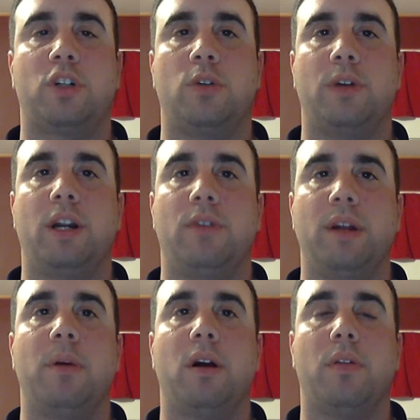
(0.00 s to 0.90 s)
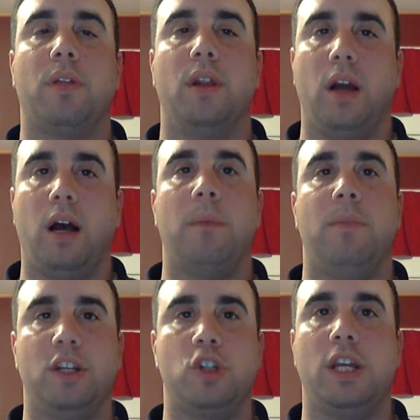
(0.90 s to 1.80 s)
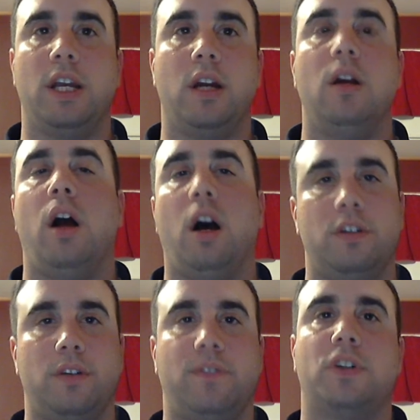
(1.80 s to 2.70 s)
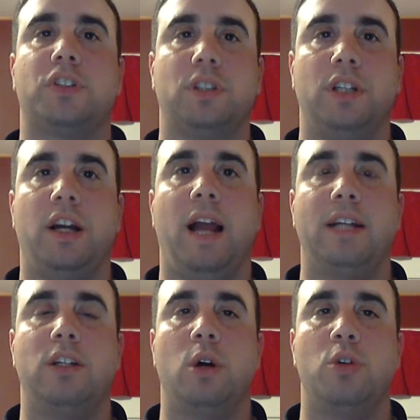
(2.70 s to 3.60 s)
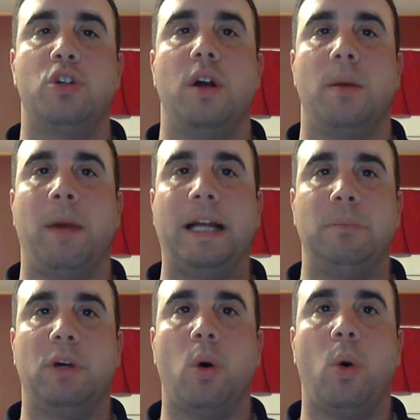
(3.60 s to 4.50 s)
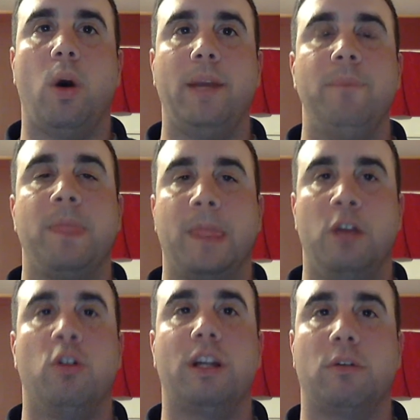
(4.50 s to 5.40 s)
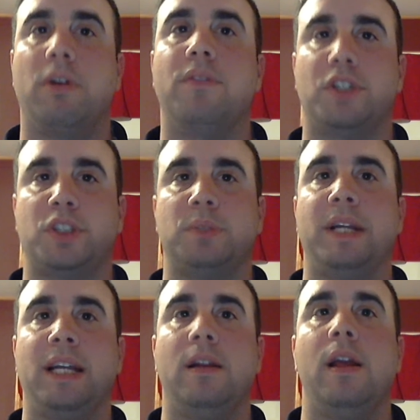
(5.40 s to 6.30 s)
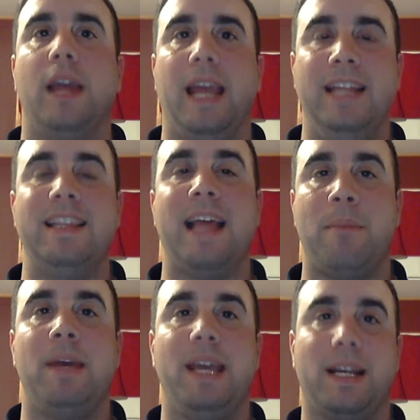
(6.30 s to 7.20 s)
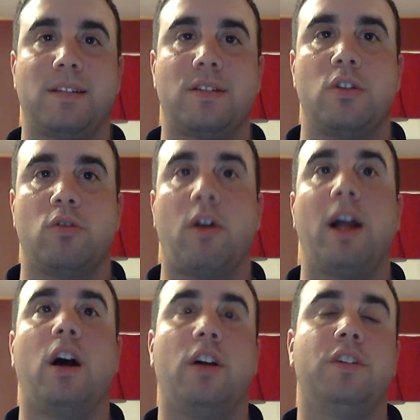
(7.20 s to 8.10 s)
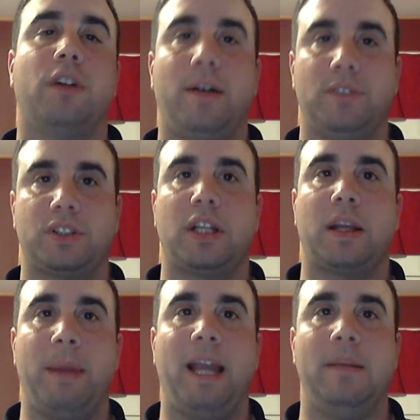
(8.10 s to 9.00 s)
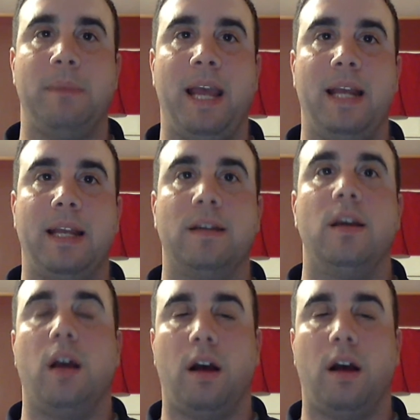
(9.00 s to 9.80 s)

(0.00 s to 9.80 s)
a career rebirth this year under first-year head coach Mike McCoy. You look at Rivers as being in that mix right under, obviously, like a Peyton Manning